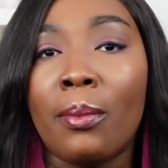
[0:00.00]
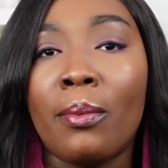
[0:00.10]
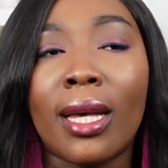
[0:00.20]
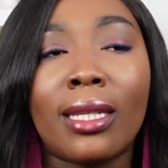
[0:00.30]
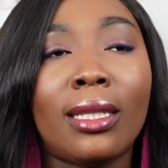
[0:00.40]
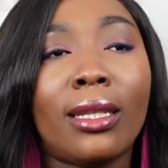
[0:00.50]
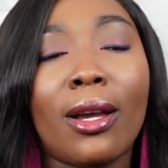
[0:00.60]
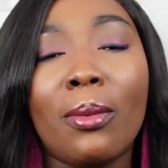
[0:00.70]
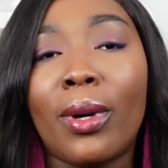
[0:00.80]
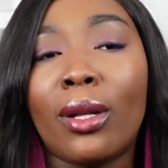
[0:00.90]
My
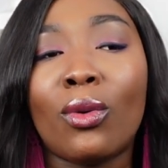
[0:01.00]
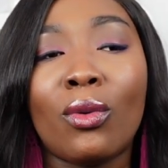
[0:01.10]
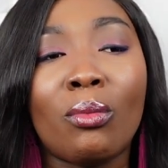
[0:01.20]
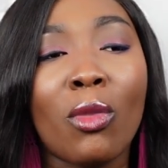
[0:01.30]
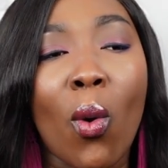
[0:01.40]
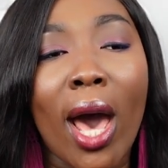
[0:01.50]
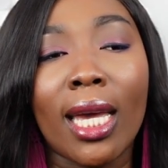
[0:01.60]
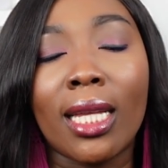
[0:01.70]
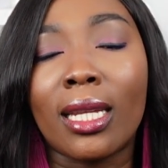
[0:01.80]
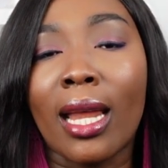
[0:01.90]
Yoruba no
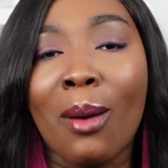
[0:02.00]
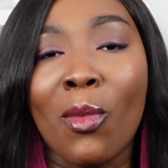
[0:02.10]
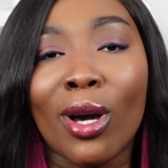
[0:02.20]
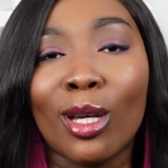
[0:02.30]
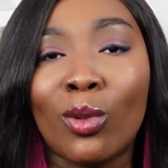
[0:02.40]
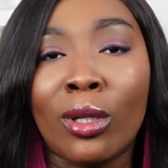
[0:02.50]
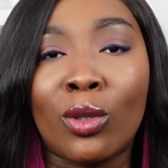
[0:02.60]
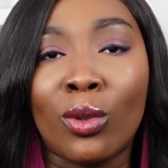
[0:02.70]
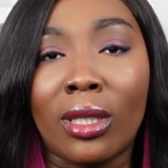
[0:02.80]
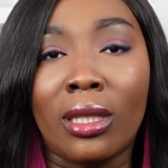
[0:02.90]
Mawai Nina Monka
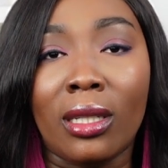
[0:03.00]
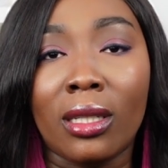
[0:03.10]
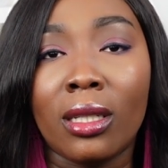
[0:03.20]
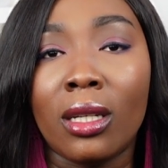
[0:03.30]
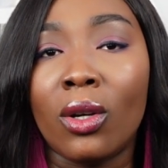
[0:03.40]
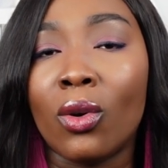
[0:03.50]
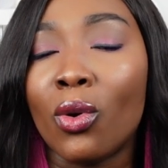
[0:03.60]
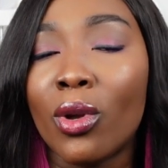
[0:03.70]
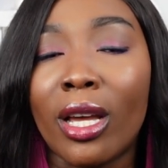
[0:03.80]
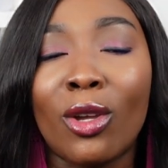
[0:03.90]
2020.
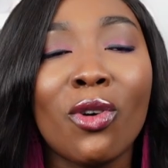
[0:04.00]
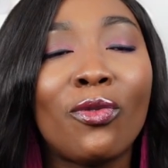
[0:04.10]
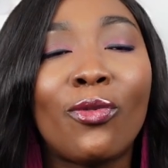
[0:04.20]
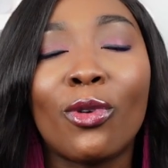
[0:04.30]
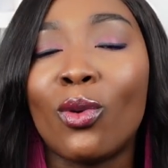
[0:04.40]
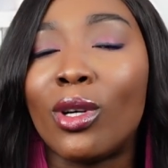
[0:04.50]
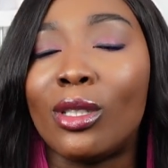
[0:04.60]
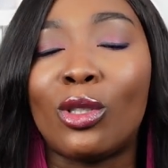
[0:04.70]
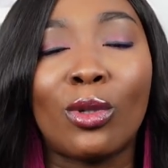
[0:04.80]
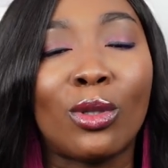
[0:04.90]
Corona, you know if you follow
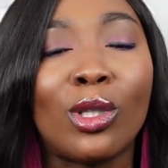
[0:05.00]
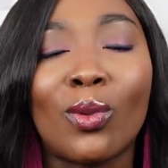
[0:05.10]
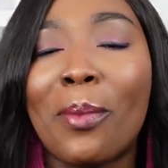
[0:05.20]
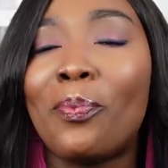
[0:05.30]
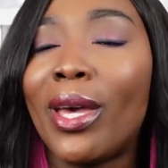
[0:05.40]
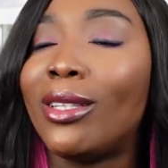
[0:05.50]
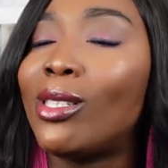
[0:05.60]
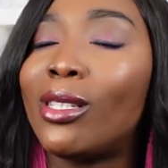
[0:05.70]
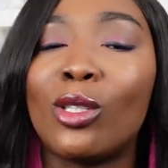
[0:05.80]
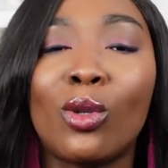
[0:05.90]
us, since 2020. I beg,
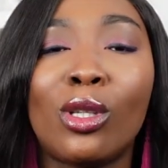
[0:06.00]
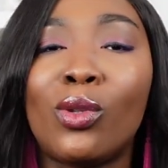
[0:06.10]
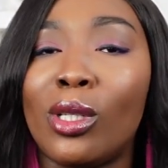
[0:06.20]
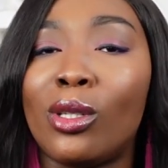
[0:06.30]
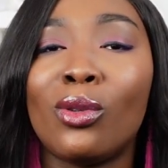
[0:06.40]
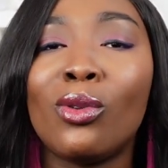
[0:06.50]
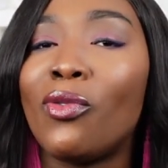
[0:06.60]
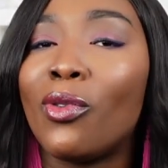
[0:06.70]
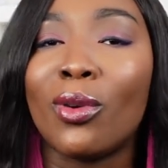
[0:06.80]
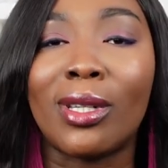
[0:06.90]
just say 2020.
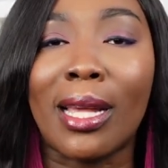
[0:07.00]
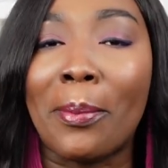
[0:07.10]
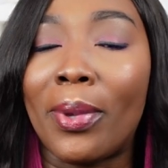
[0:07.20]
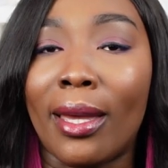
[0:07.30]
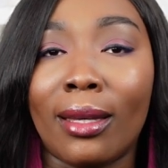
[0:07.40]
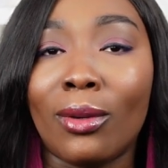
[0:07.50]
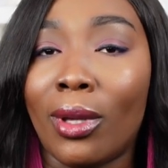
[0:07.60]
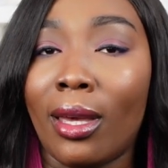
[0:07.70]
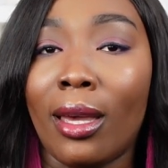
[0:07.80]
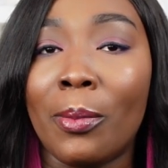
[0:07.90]
No followers, I beg,
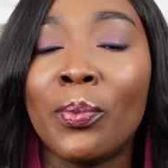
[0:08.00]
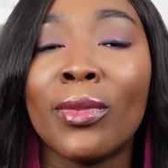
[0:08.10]
okay?